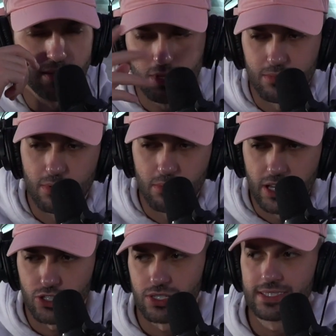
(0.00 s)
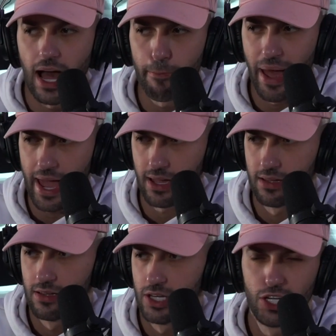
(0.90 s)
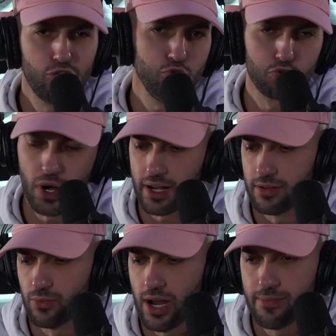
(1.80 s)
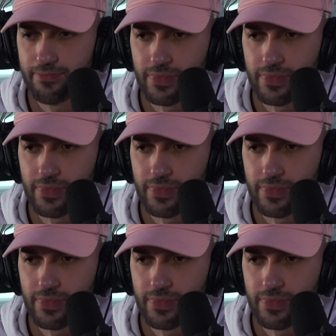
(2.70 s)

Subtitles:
me make sure, Top Back. Huge record, right?